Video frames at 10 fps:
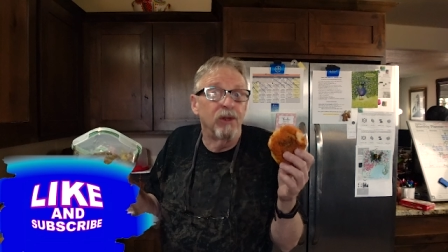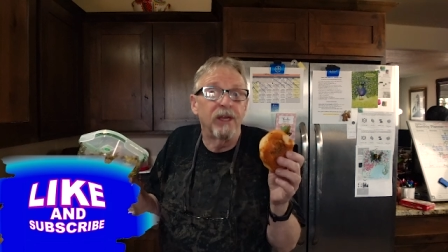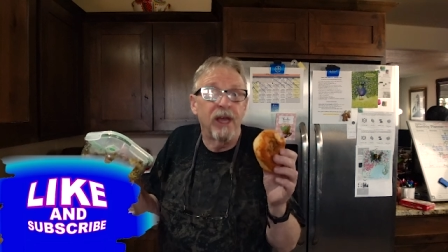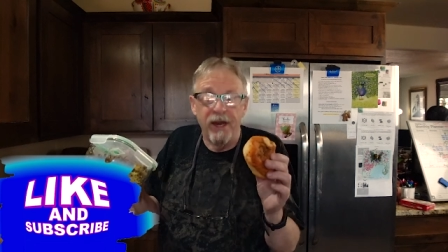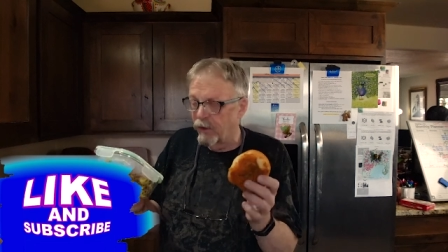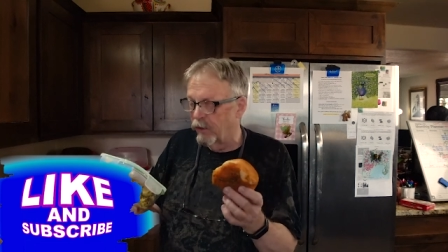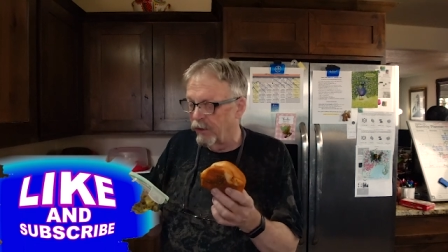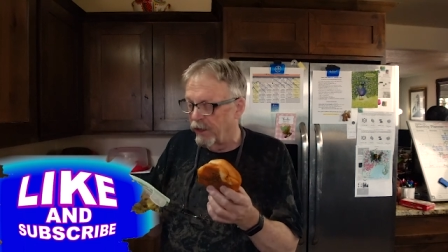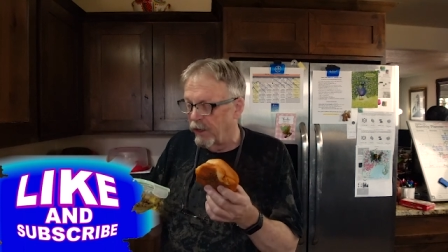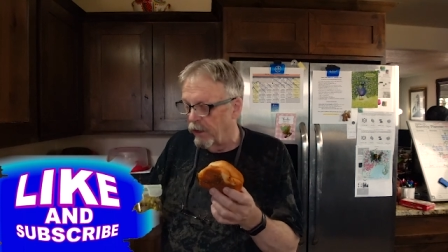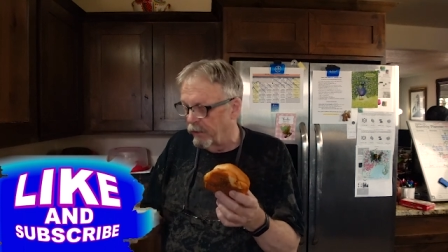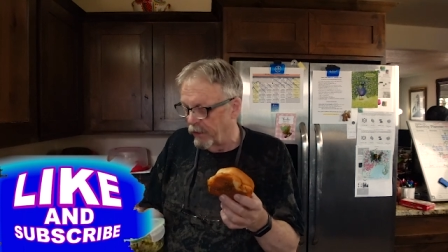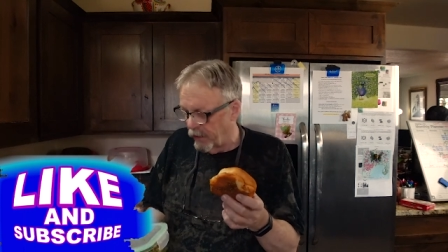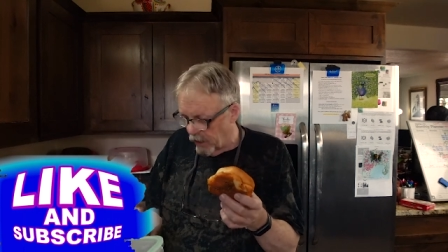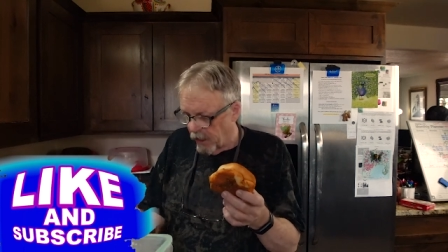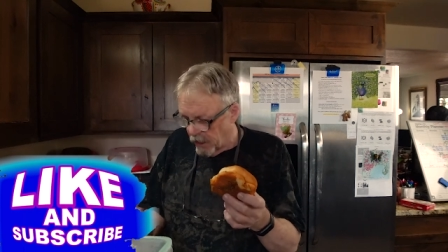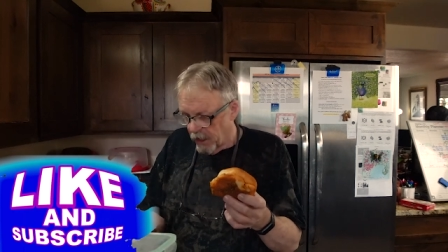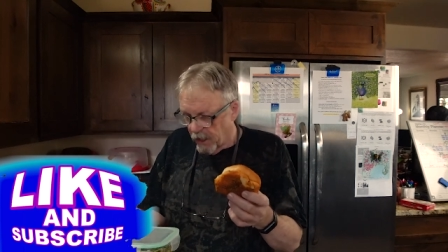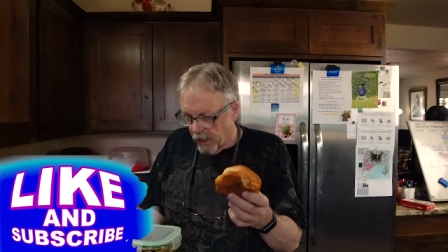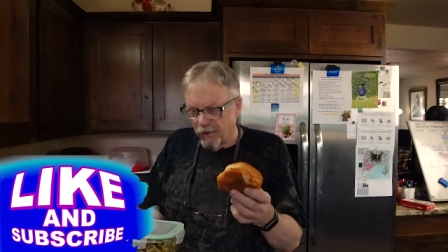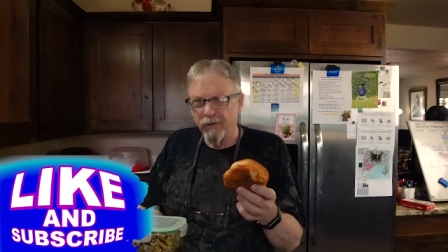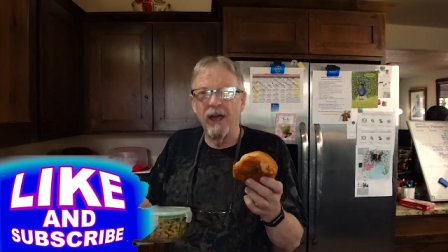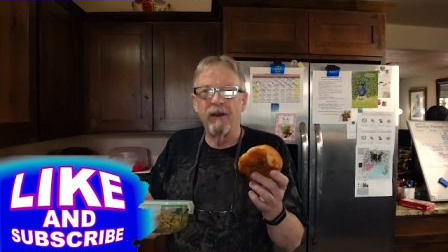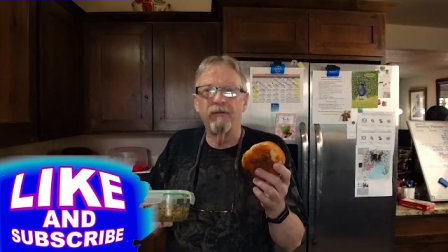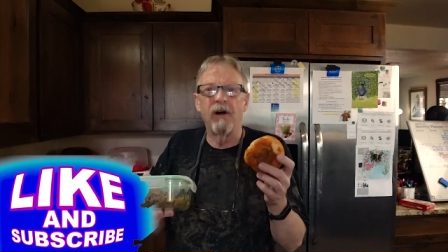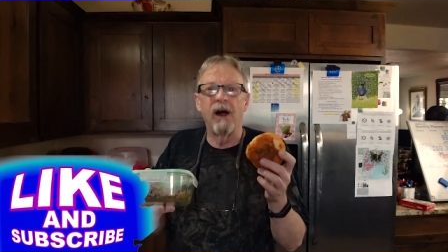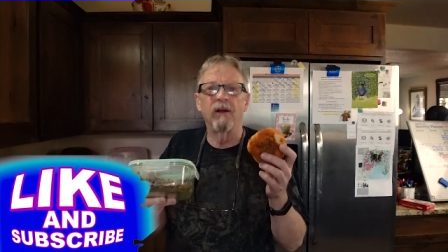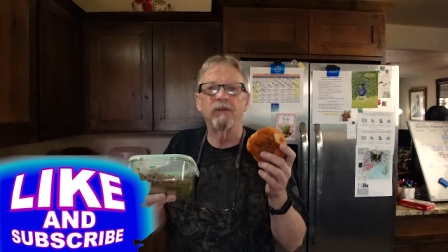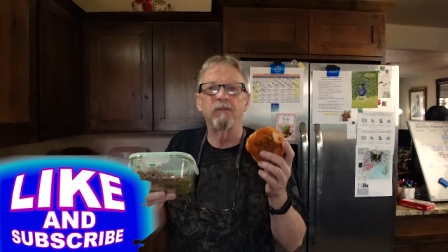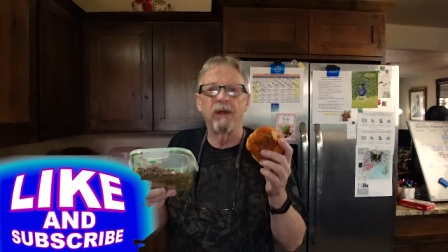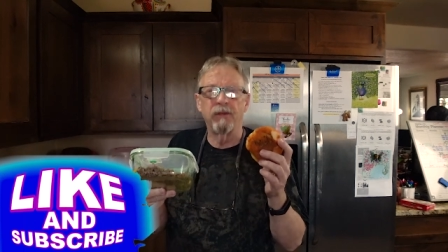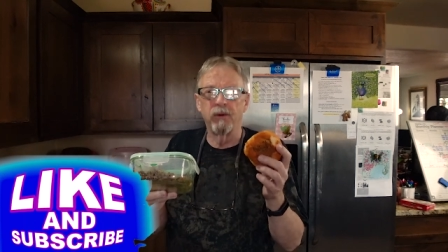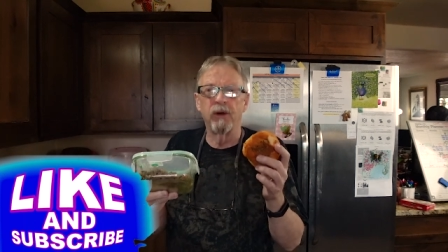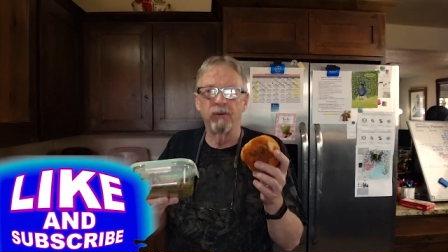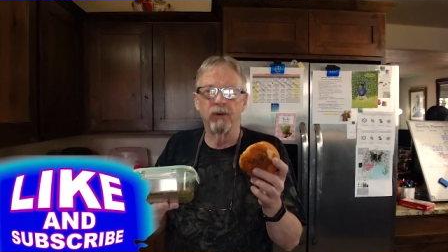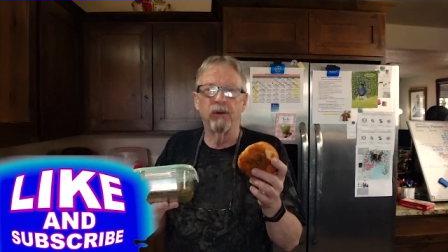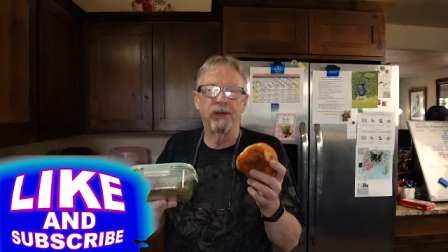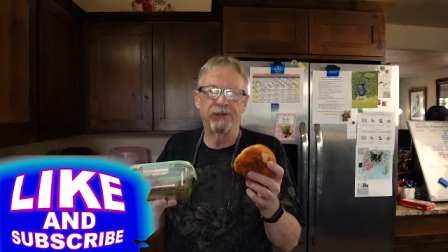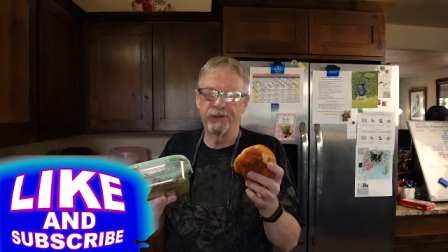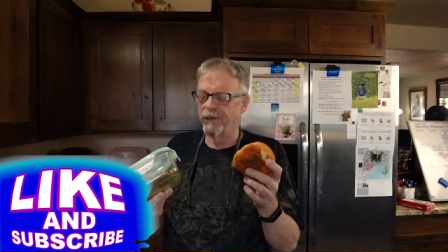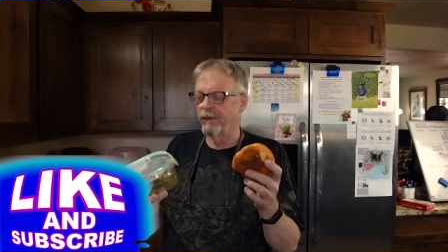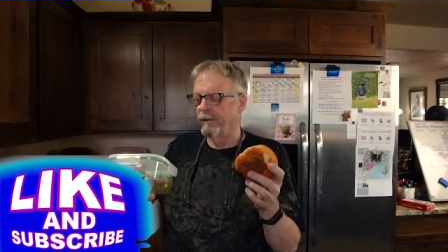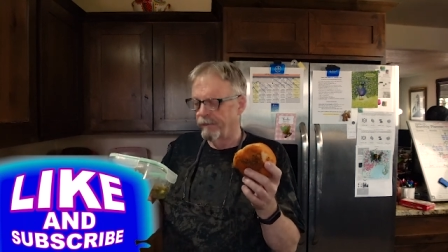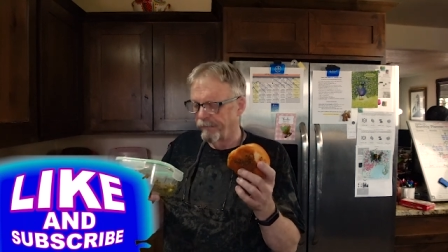really kind of cool, you know. It kind of follows my 3 rules.